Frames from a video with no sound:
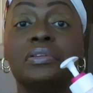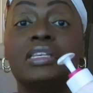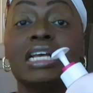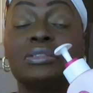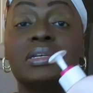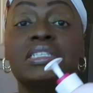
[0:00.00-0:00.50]

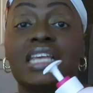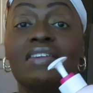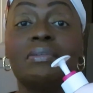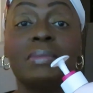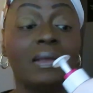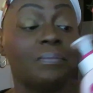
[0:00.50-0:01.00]
That's what it's
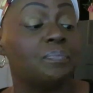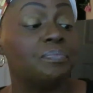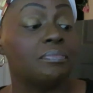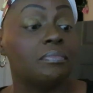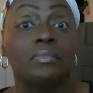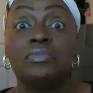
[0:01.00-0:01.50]
giving me.
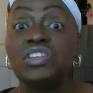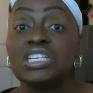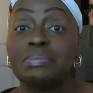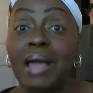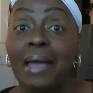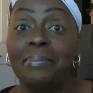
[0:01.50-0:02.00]

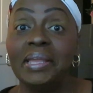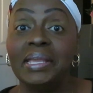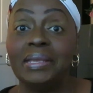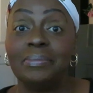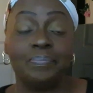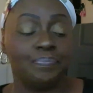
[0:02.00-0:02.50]
Just my
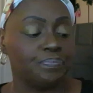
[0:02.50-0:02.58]
opinion.